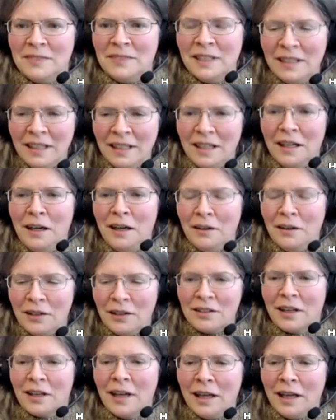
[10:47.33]
the learner,
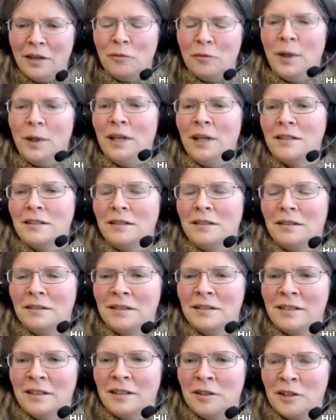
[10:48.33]
it's the kind of person,
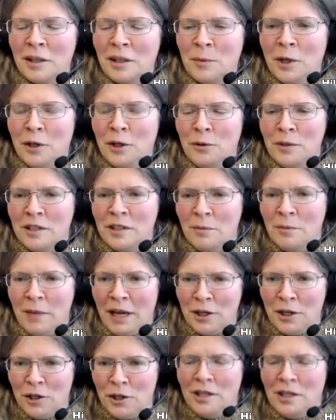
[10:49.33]
someone who is
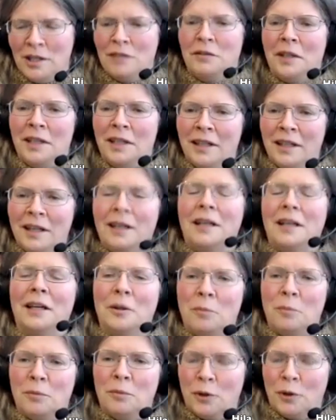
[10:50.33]
imaginative and learning
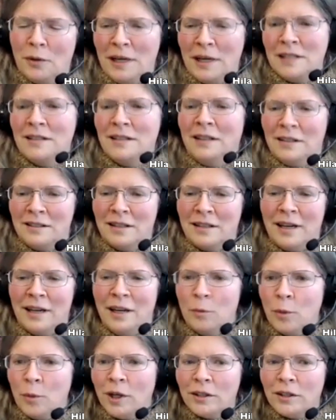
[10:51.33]
and progressing, it's the kind
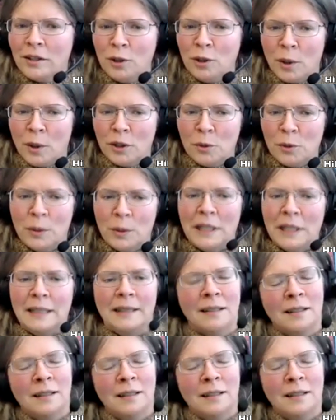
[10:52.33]
of person you want to be.